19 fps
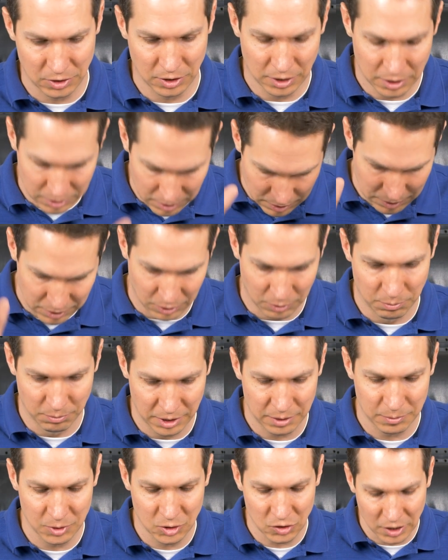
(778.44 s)
on, Josh, don't
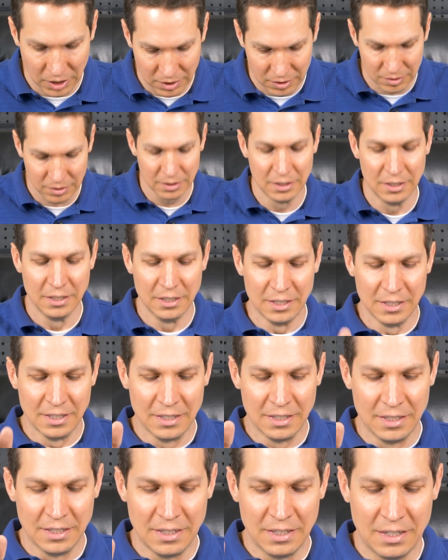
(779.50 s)
make
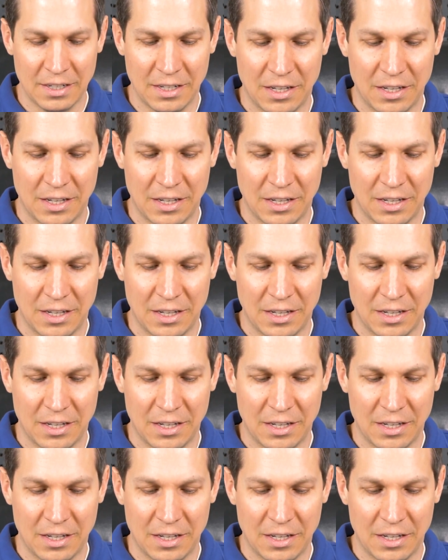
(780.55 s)
mistakes.